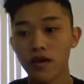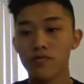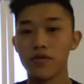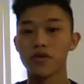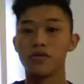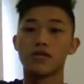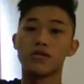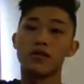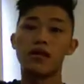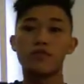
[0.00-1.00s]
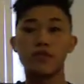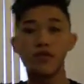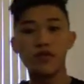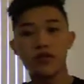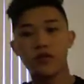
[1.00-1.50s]
But I'm just
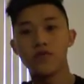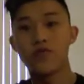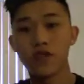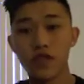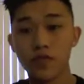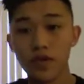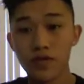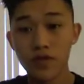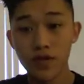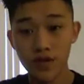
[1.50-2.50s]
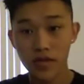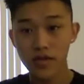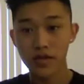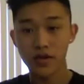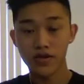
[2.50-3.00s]
going to explain what the deck
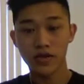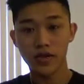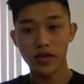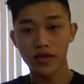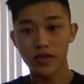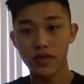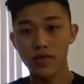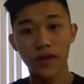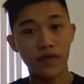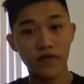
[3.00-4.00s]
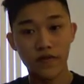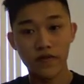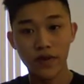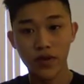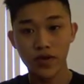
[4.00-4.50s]
does so you guys get a better
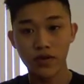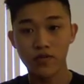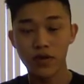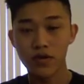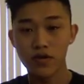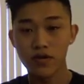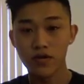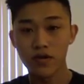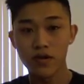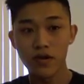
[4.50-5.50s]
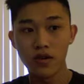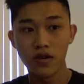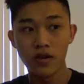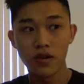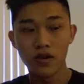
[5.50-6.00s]
information, a better
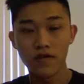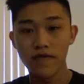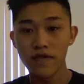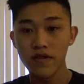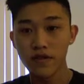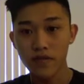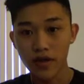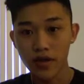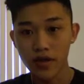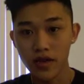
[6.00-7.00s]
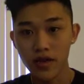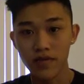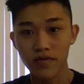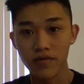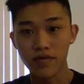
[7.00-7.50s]
feeling about the deck,
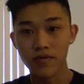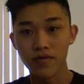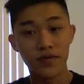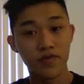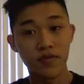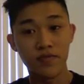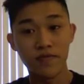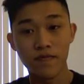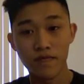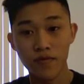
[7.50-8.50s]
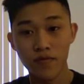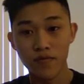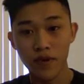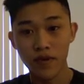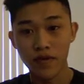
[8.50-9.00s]
and you can feel
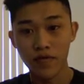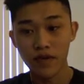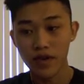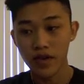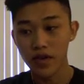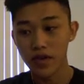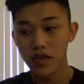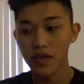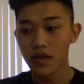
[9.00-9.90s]
prepared to play against it.